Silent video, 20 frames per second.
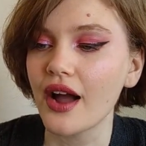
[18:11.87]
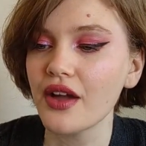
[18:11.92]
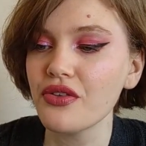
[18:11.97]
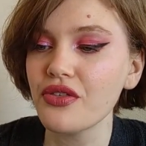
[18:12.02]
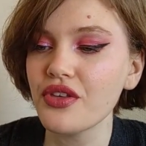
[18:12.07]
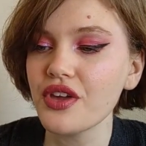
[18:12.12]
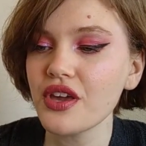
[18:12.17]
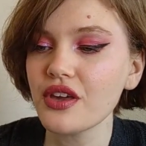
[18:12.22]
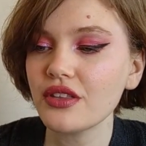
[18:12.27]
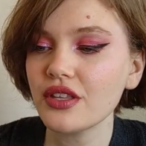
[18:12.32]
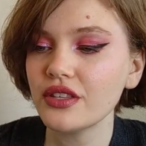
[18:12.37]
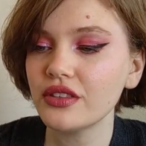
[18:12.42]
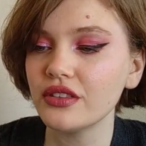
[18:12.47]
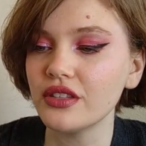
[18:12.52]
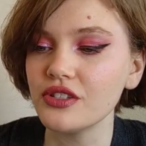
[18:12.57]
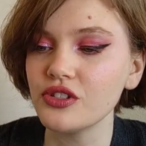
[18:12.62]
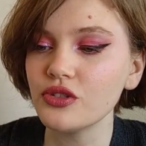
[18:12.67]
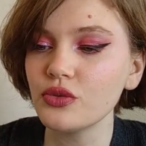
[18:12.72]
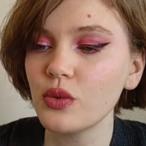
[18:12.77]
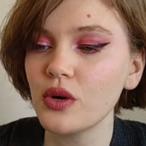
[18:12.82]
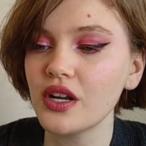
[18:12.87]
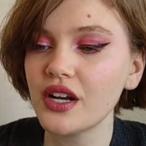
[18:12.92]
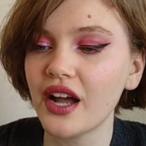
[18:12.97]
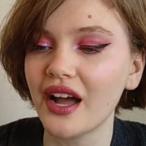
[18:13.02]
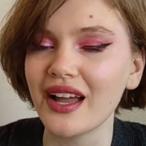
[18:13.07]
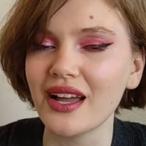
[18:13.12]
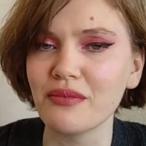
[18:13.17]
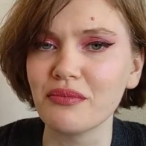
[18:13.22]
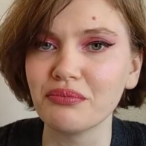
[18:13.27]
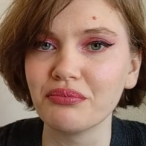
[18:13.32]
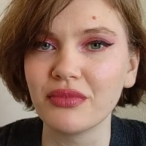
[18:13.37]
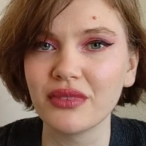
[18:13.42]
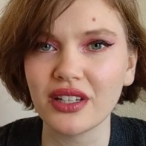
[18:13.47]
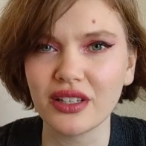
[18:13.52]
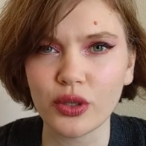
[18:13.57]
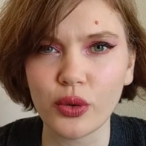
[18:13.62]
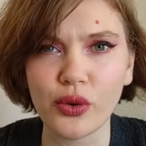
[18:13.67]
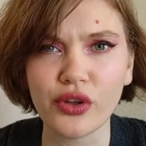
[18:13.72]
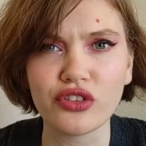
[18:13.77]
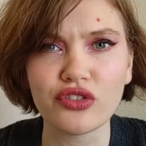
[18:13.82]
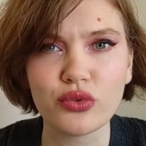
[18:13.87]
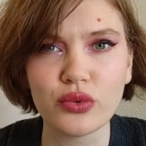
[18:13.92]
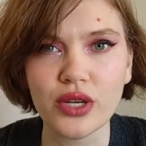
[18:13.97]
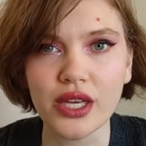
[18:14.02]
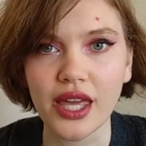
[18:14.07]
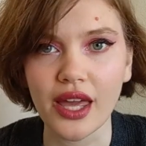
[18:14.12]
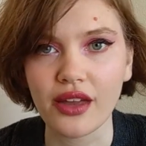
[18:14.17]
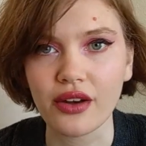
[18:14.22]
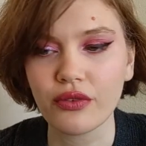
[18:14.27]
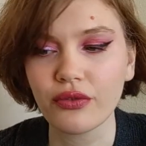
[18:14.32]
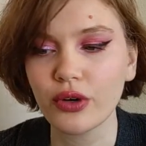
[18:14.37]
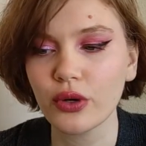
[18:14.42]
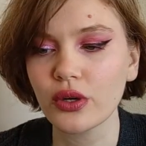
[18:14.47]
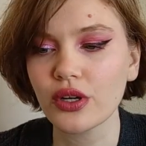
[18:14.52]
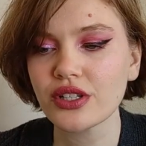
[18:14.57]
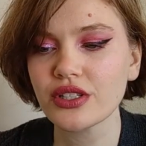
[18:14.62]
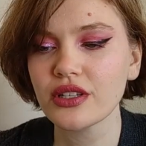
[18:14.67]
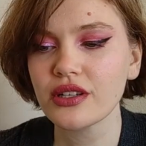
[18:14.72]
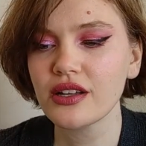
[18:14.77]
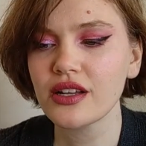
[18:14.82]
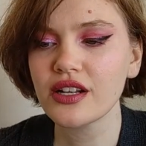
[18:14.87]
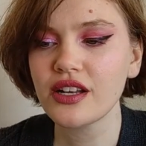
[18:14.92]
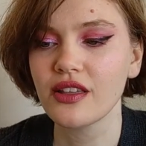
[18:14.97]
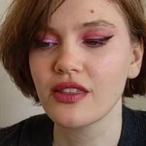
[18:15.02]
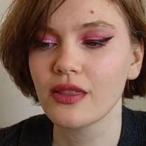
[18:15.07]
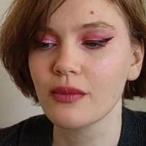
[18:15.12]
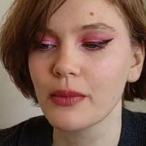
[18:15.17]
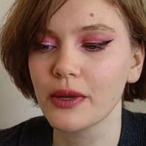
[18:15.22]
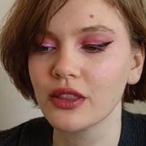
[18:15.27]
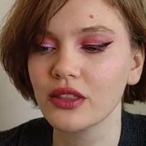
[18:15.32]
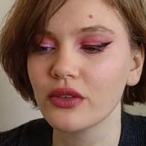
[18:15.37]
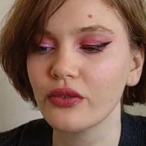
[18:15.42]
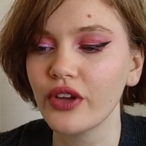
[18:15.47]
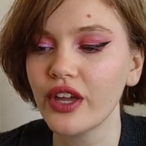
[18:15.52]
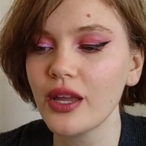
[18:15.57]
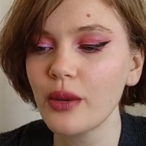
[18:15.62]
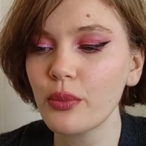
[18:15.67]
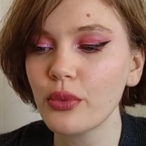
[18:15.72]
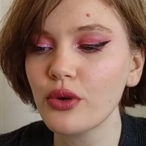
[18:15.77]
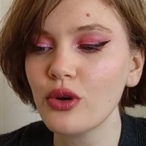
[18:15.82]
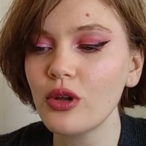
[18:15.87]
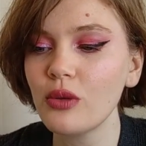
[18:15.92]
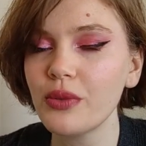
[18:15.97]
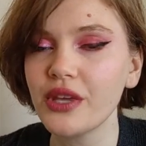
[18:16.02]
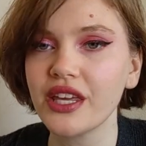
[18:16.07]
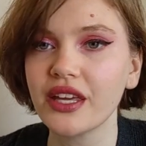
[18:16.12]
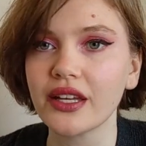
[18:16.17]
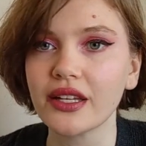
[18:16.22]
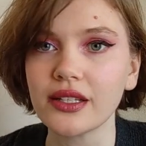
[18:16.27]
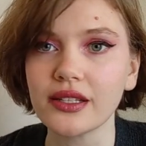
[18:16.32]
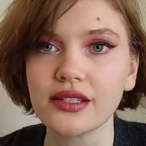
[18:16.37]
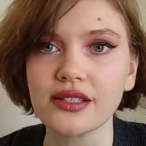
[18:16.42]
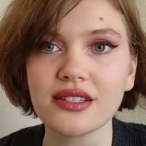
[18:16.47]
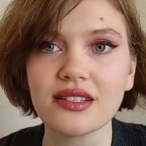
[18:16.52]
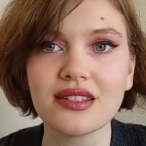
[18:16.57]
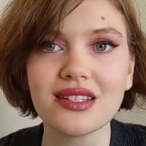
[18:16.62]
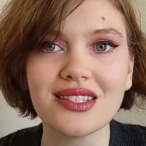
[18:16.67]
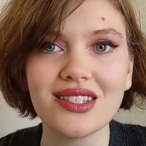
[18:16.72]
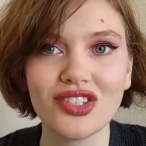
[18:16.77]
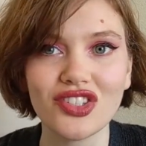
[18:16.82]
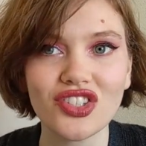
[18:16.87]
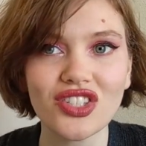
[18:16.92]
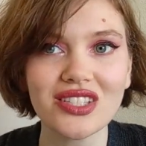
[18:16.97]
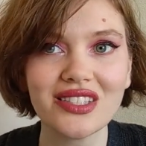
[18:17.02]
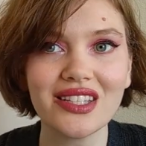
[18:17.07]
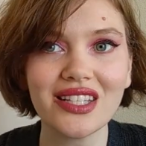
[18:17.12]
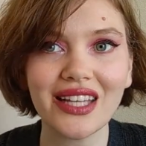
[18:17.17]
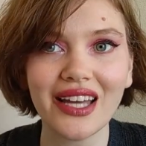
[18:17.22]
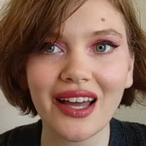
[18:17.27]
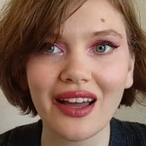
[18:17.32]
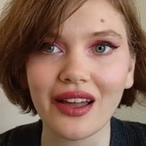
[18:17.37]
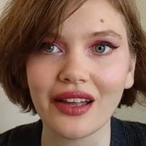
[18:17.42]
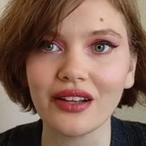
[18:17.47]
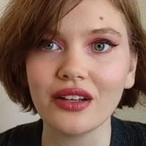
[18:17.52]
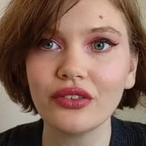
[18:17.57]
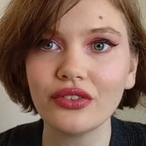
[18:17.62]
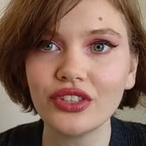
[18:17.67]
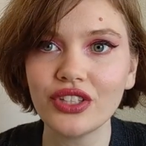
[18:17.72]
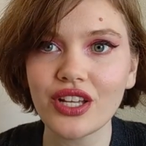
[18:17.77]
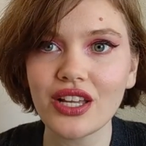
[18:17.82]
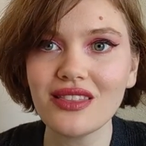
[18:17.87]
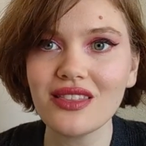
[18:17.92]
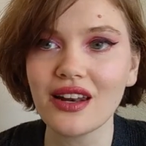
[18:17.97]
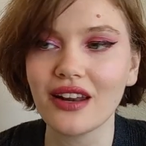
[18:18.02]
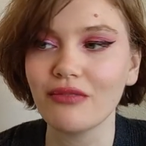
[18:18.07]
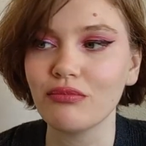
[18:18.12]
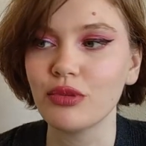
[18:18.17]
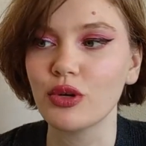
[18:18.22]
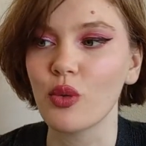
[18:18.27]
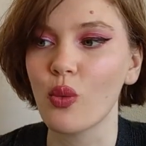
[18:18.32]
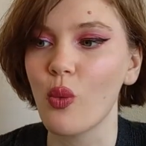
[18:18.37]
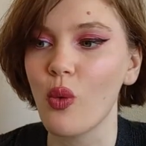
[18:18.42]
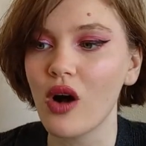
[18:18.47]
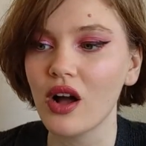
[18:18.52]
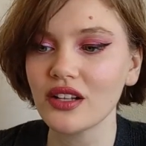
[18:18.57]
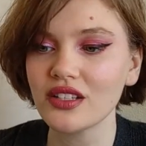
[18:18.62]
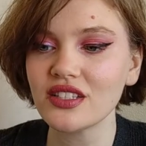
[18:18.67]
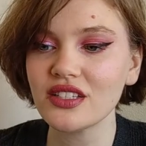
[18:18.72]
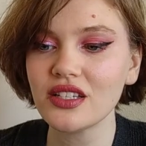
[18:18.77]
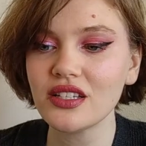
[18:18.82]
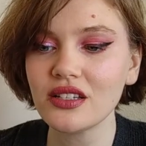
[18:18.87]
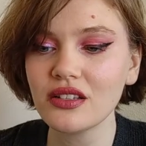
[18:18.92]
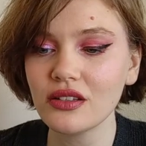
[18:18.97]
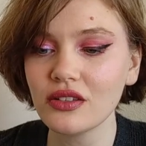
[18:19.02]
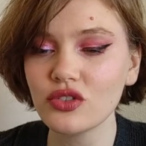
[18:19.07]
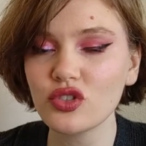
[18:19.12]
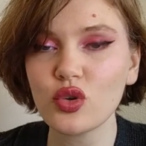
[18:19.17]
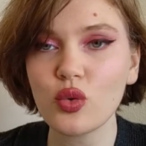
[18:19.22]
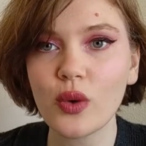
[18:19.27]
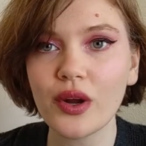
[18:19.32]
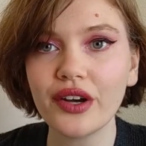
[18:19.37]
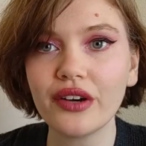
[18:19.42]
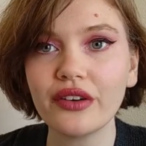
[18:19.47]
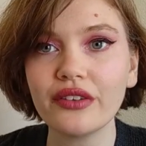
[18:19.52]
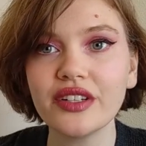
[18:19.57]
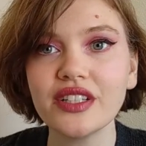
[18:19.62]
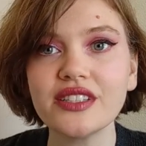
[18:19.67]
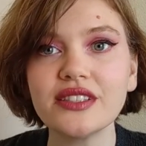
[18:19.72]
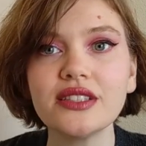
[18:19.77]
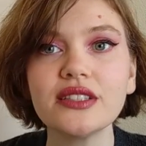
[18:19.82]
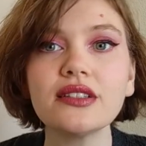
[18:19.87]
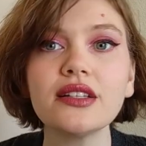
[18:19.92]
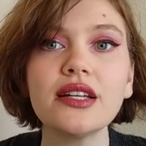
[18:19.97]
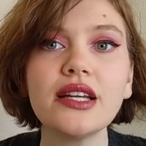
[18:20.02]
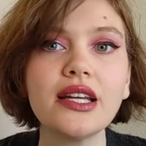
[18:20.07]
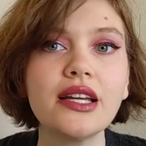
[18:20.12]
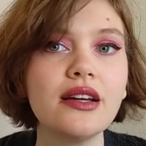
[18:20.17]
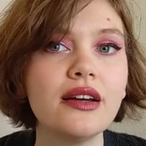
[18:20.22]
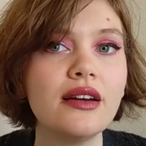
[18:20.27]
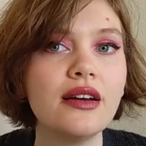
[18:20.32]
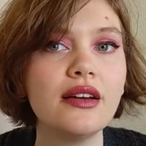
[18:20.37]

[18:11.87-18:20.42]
I think that this one I am going to again focus on in the month of April because this is just the kind of shade that I've been wanting to wear recently.